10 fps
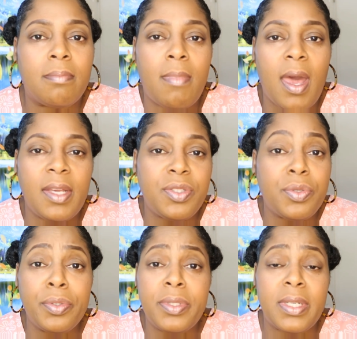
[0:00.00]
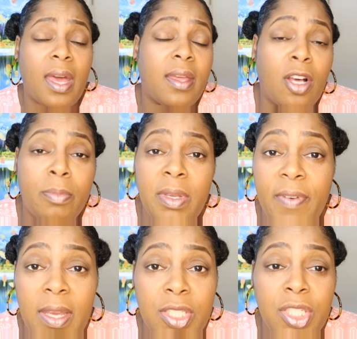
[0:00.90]
my school did not help me
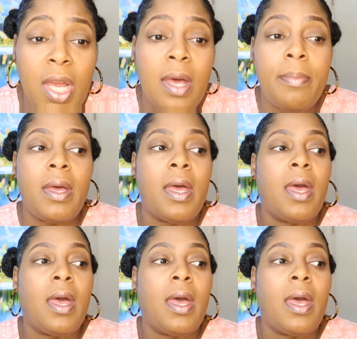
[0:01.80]
find a job.